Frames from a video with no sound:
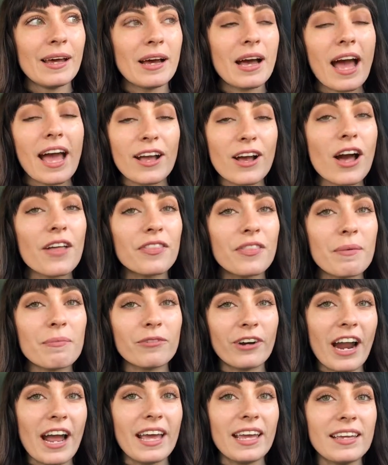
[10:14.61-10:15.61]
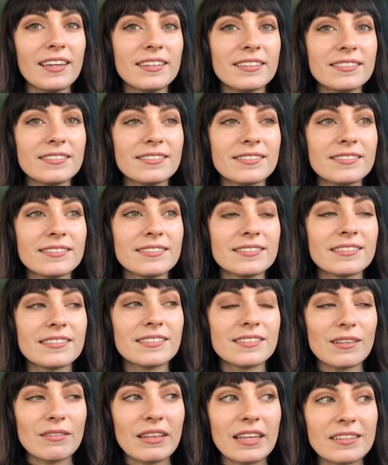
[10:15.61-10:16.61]
I got them right.
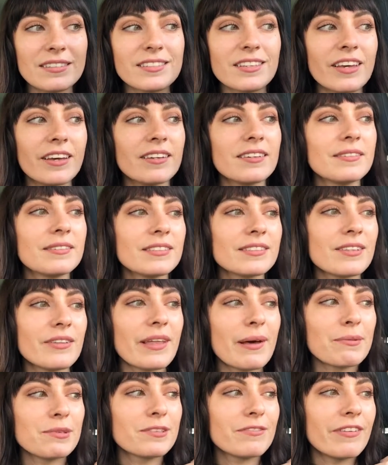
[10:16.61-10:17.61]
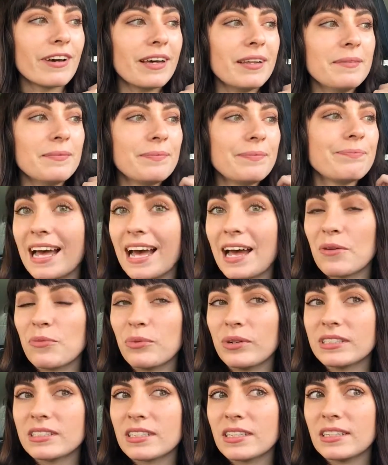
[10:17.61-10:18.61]
So that's good. So that was fun. I
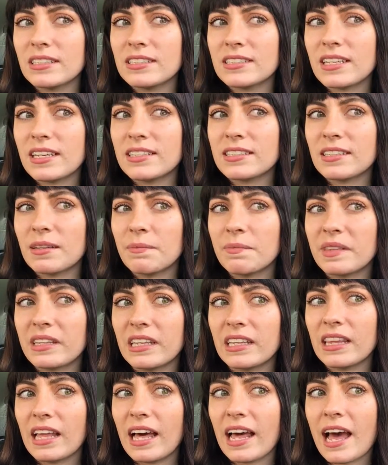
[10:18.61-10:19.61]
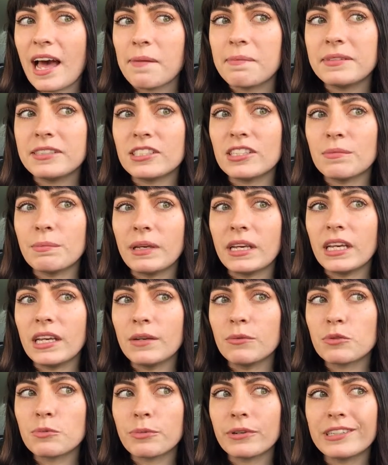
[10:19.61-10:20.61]
was going to say something that happened to me. It
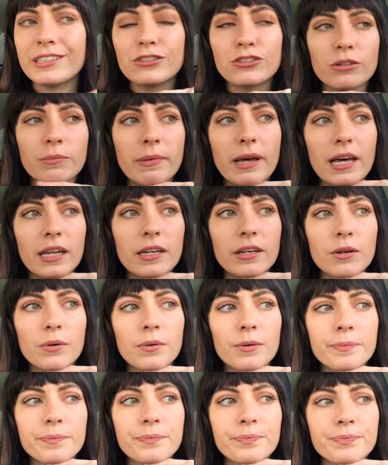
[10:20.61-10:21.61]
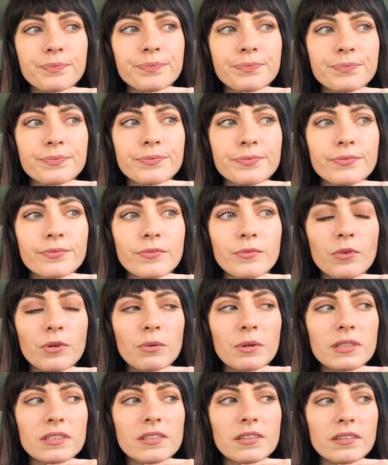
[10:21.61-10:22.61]
was pretty traumatic. What
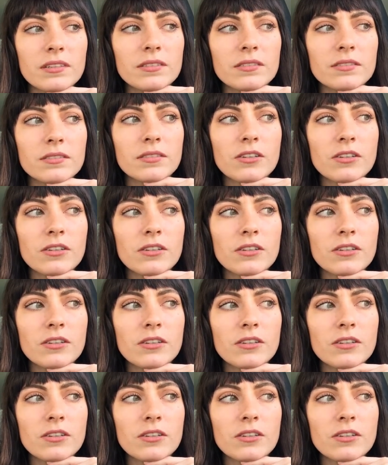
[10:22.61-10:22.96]
was it?